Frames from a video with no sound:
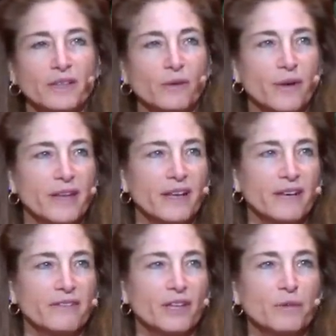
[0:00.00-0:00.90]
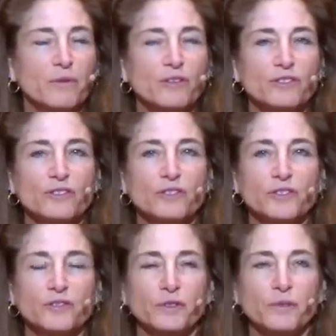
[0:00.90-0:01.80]
in a way that I find most
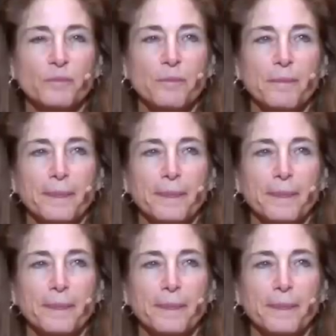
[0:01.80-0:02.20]
useful,